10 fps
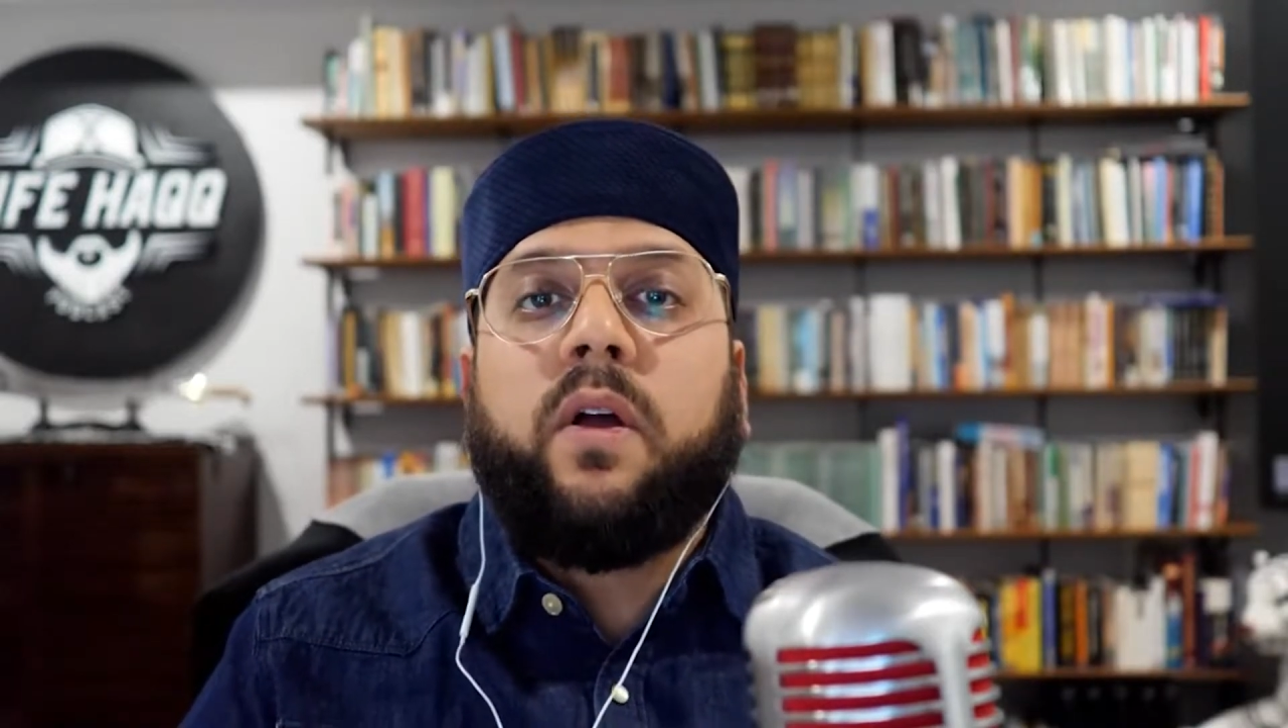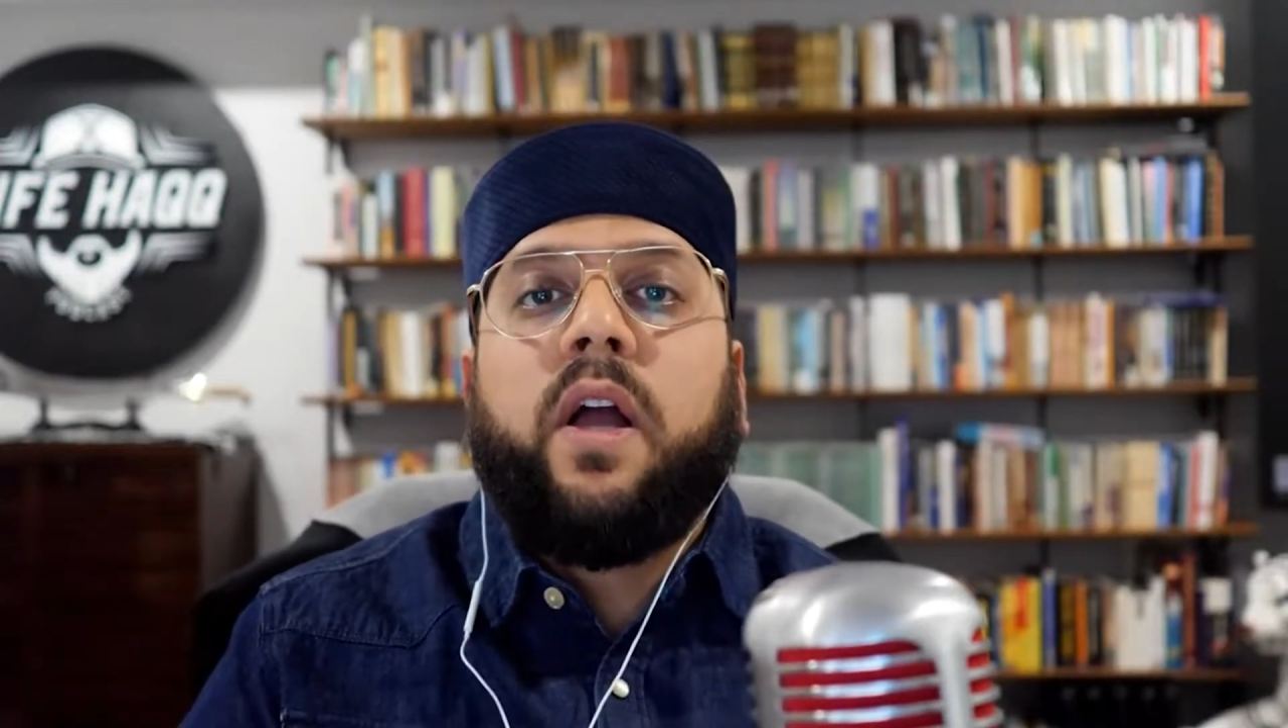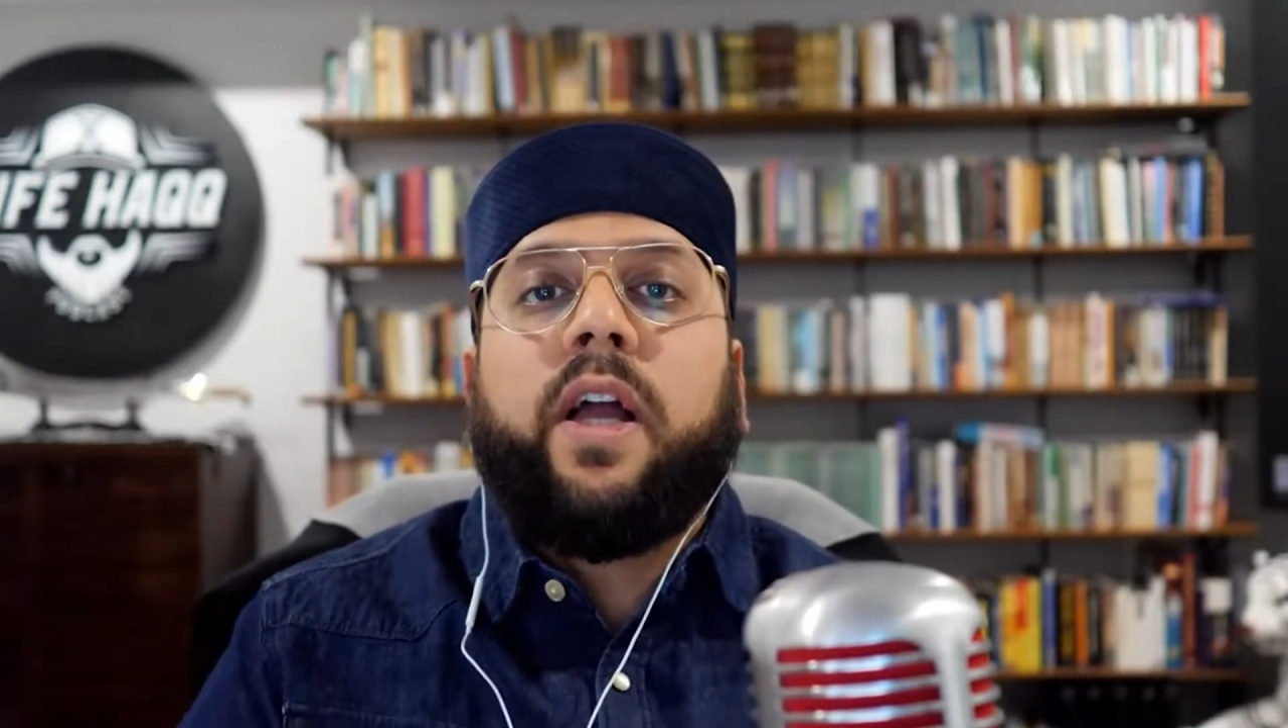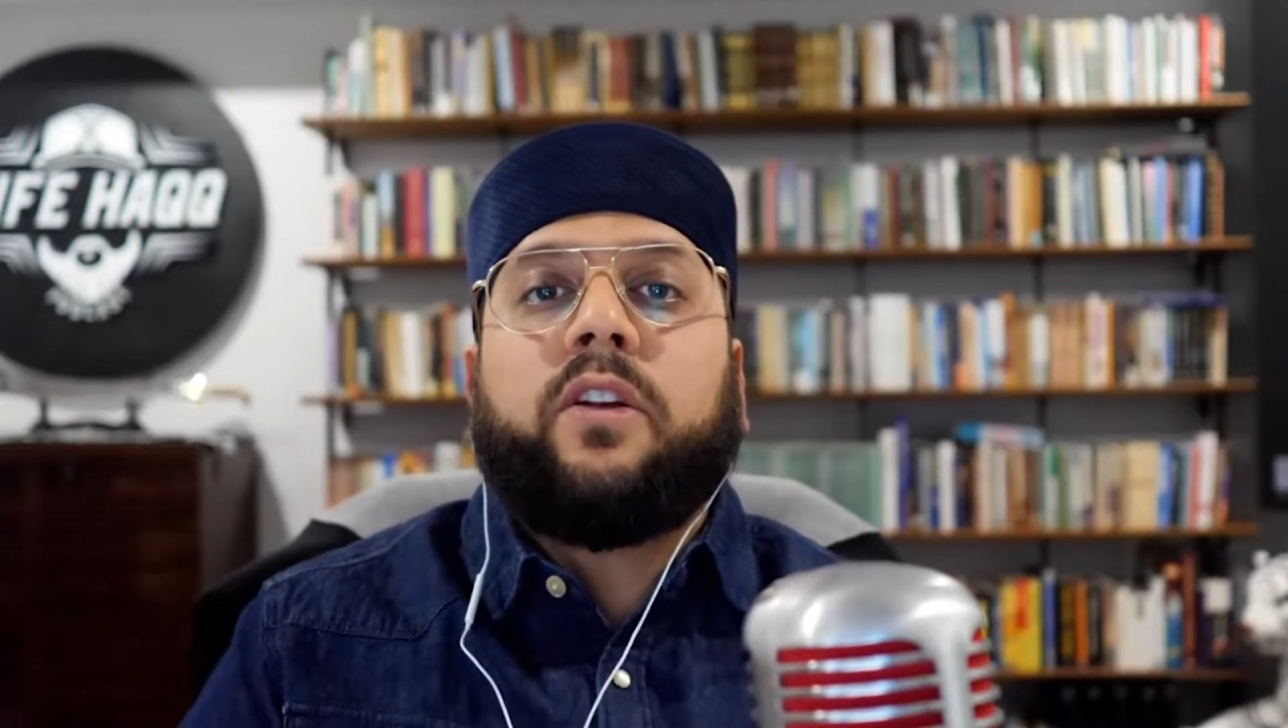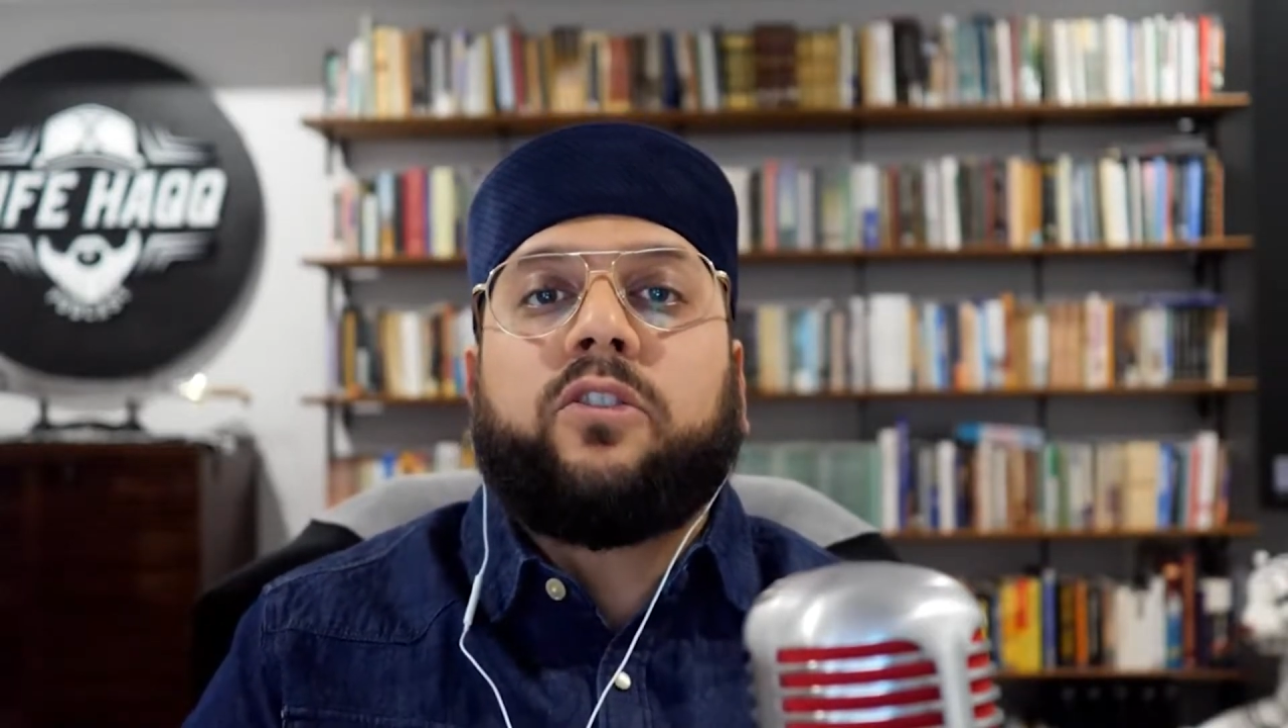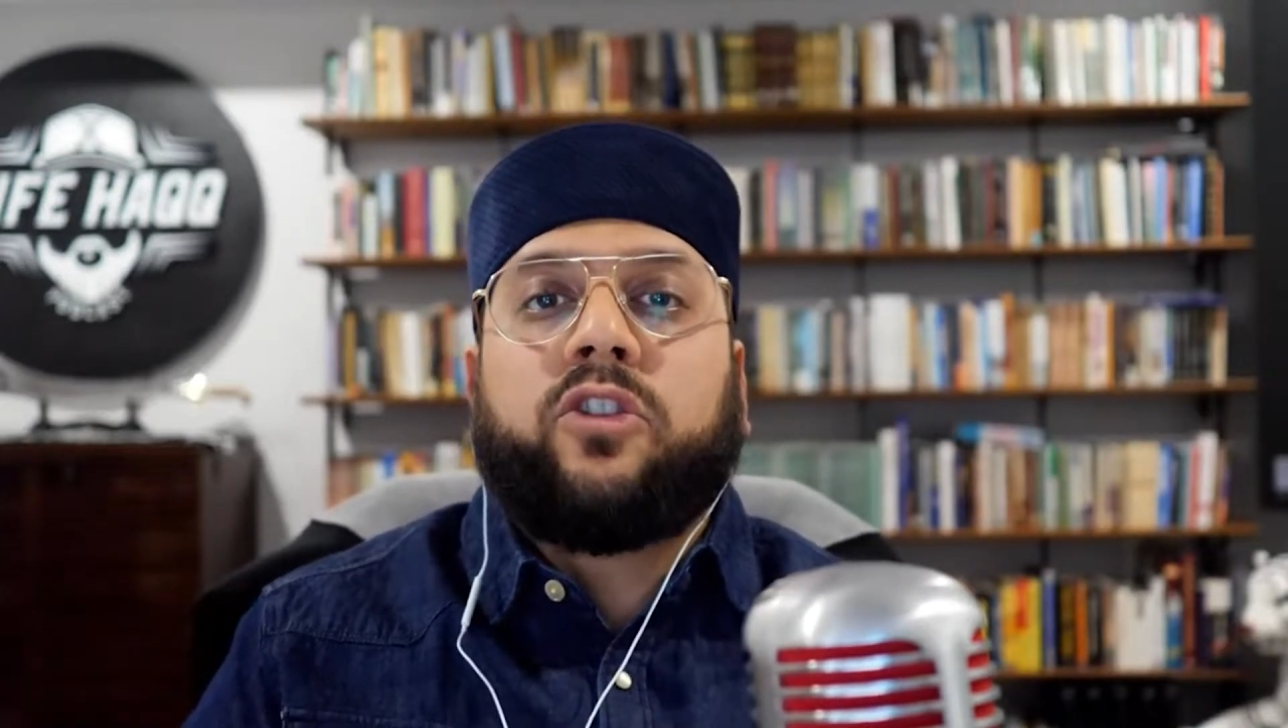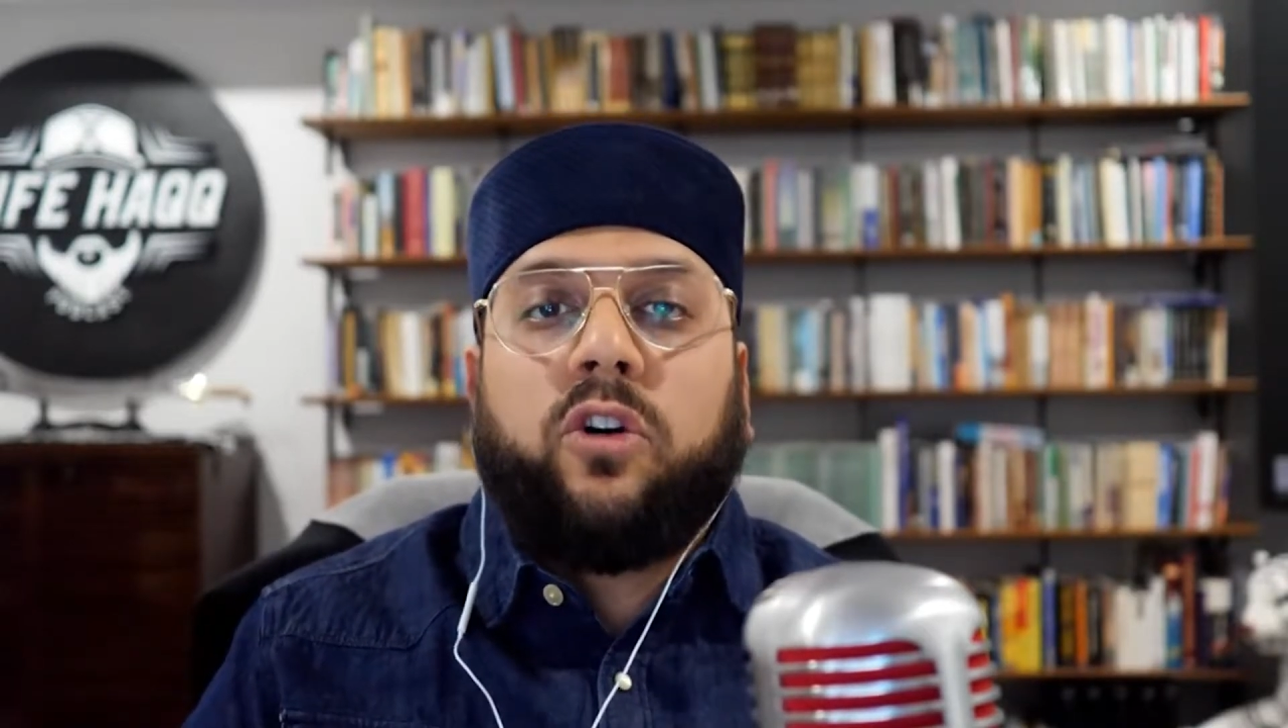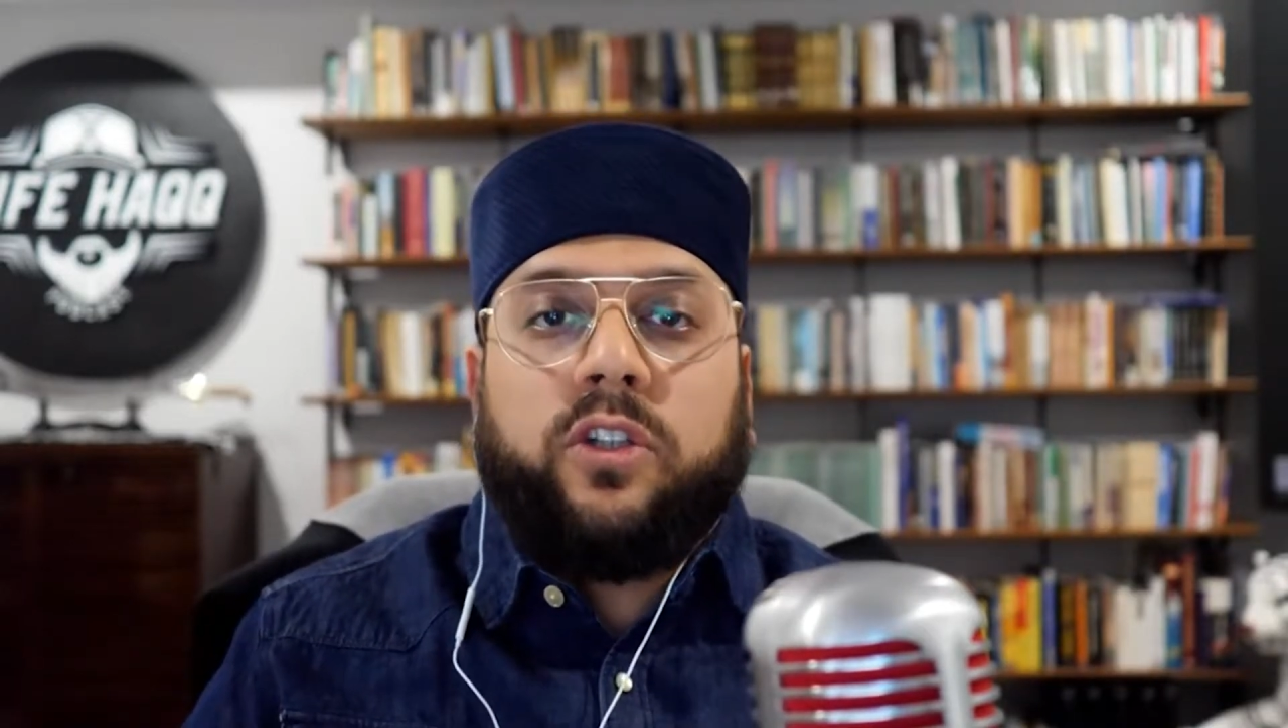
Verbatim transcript: and you're in charge